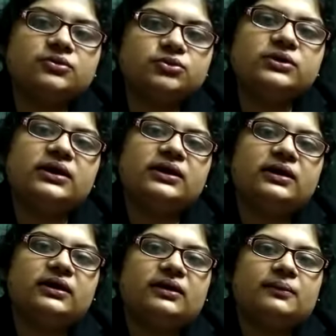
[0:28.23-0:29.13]
Today
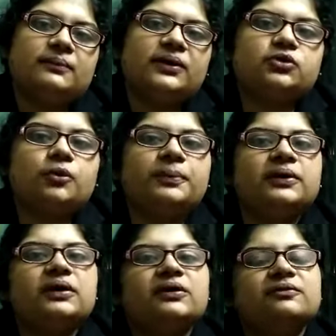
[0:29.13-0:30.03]
my
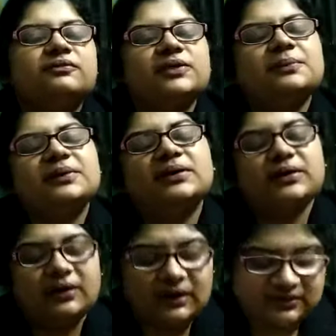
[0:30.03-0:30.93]
topic will be
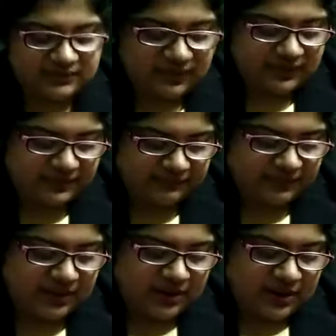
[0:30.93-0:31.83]
asylum,
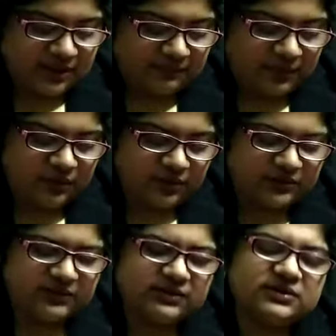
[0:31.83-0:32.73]

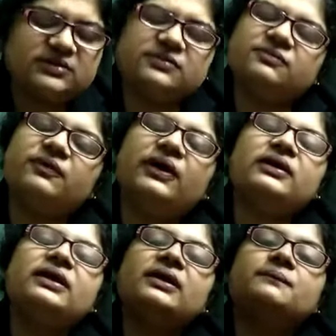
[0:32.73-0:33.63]
because it is
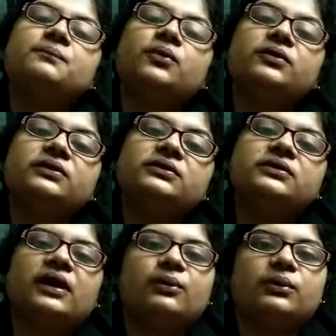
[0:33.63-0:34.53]
very
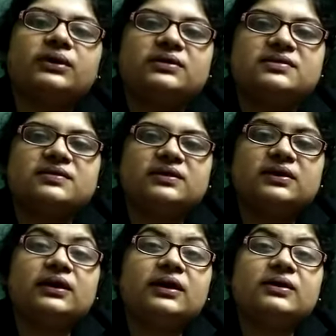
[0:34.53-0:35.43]
important nowadays.
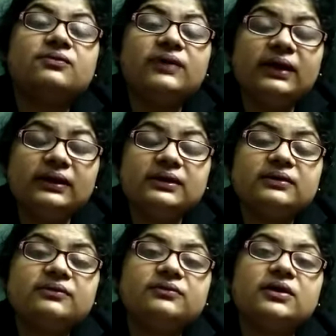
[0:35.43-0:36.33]
When
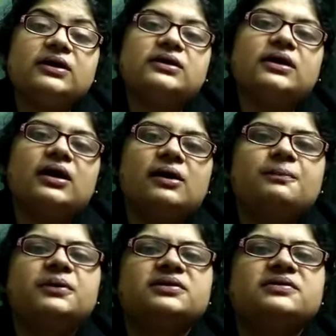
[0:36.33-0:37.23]
a
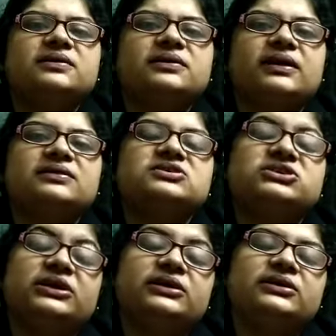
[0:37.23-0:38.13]
person gets
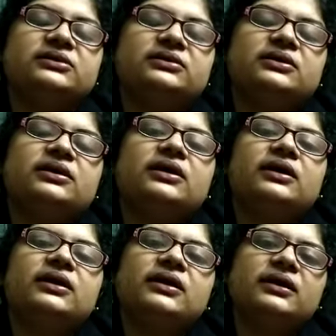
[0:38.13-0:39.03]
shelter
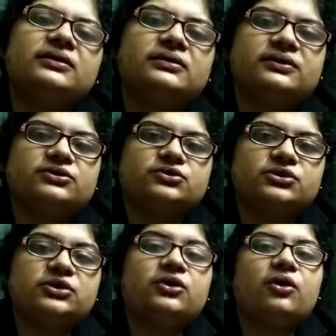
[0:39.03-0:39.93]
in another
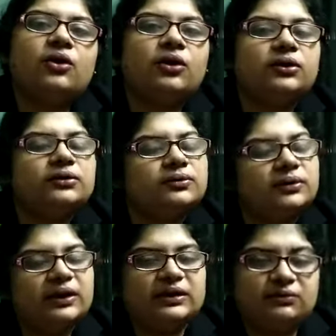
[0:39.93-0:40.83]
country or
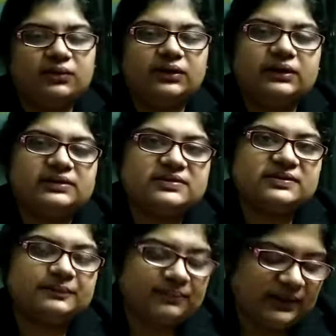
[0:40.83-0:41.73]
anywhere else,
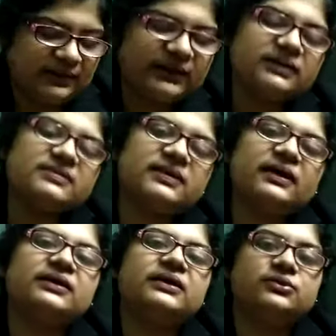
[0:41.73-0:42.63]
let us
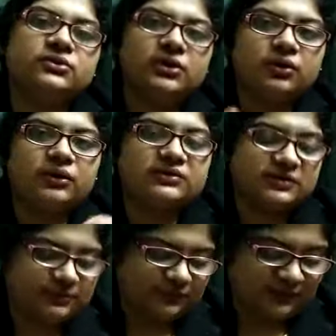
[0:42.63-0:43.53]
get into the
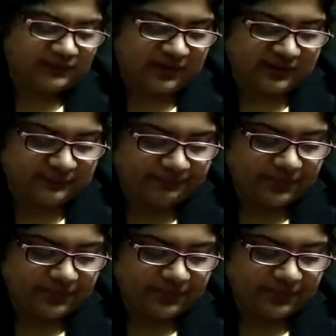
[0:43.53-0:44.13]
concept of asylum.